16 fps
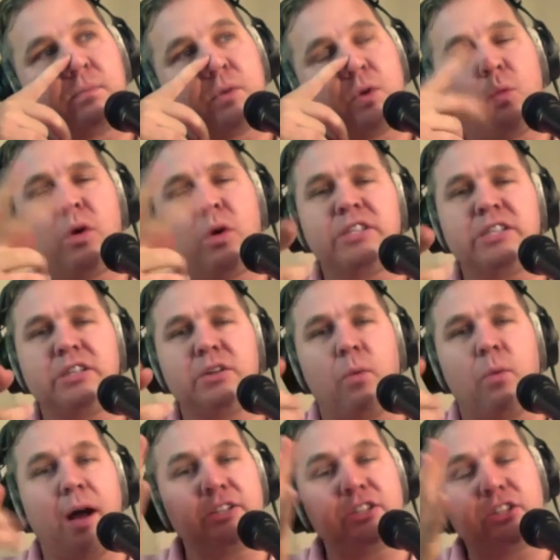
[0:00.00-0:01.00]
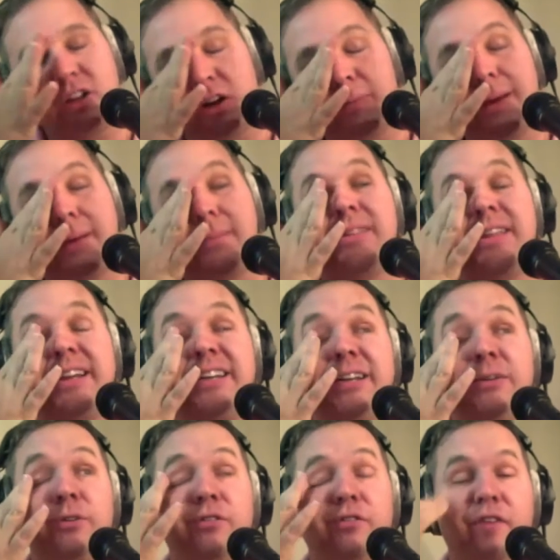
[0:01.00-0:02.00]
Was it the watch along maybe they
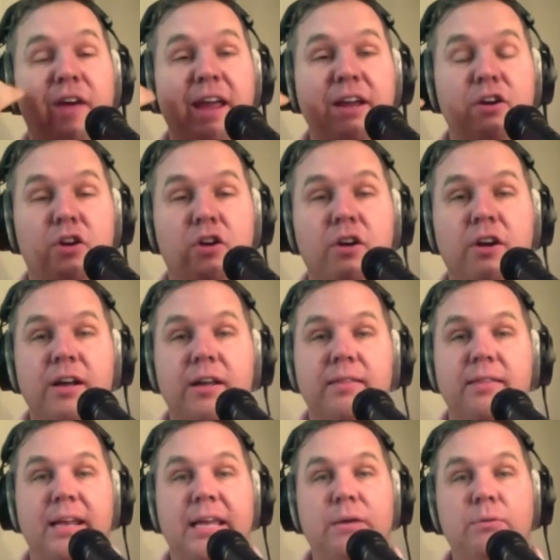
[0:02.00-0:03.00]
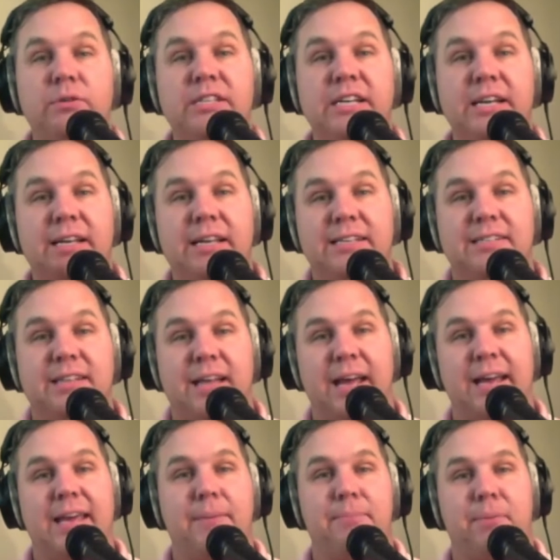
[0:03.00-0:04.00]
did with Vader that he was in? He's
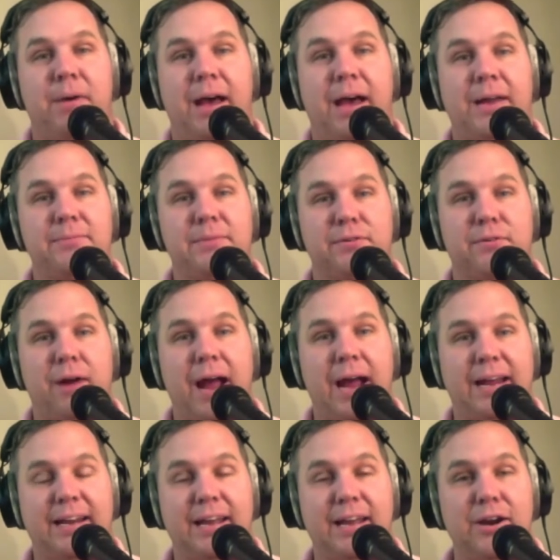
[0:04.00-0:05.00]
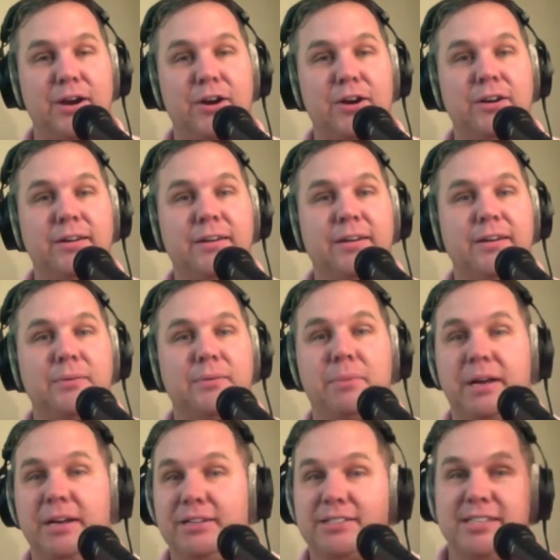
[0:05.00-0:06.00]
like, "Yep, I had my racket here
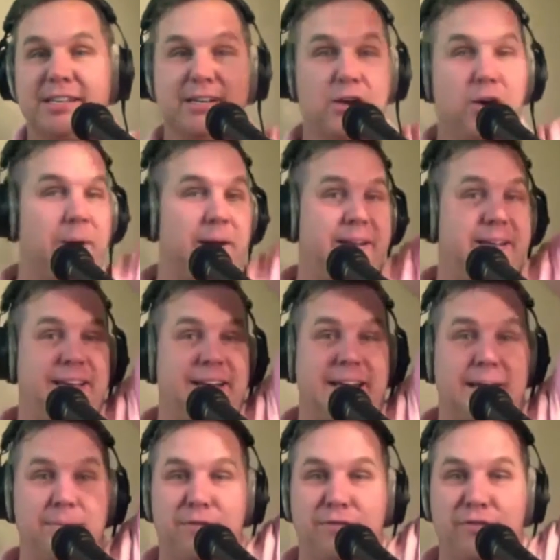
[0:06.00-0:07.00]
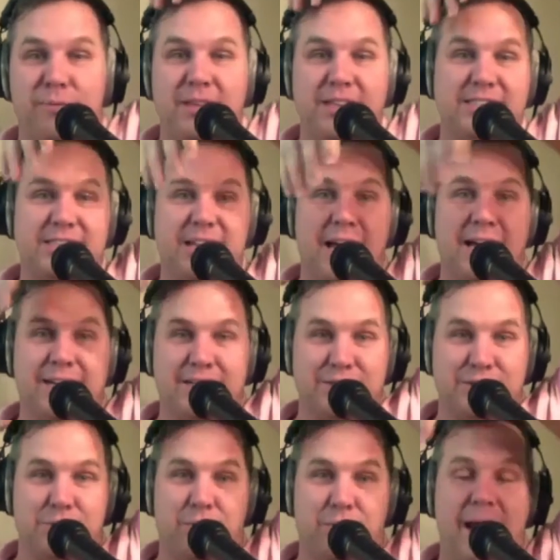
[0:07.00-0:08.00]
because then nobody can hit me from this side
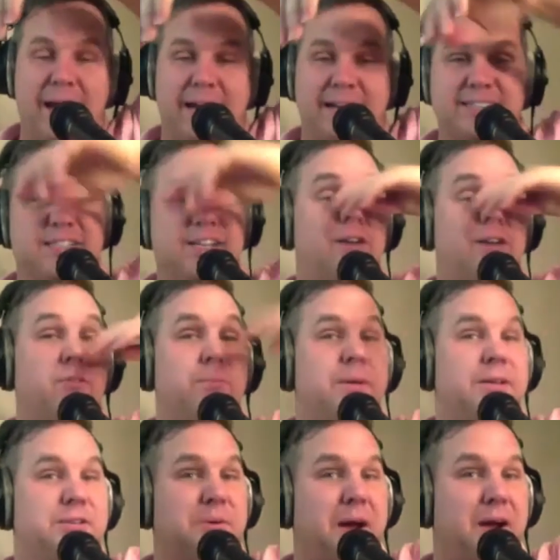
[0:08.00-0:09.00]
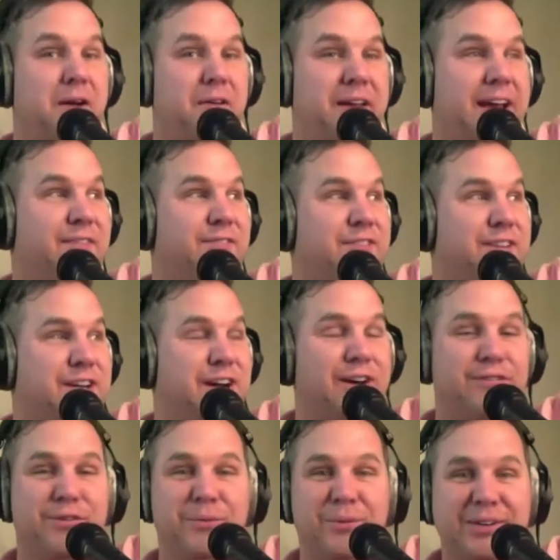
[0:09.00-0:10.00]
because the racket's covering me, so I only have to
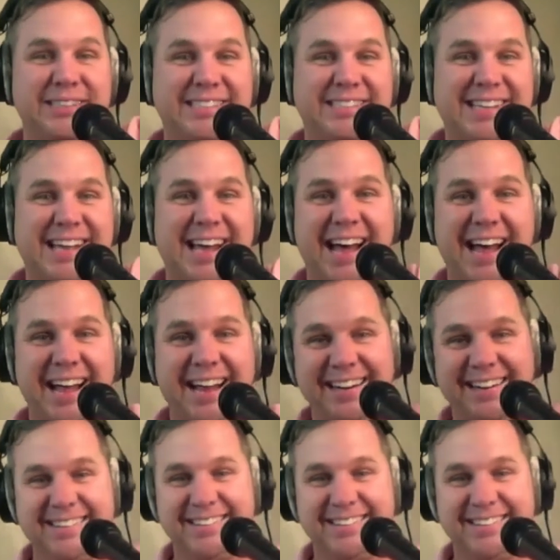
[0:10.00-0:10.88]
cover one side."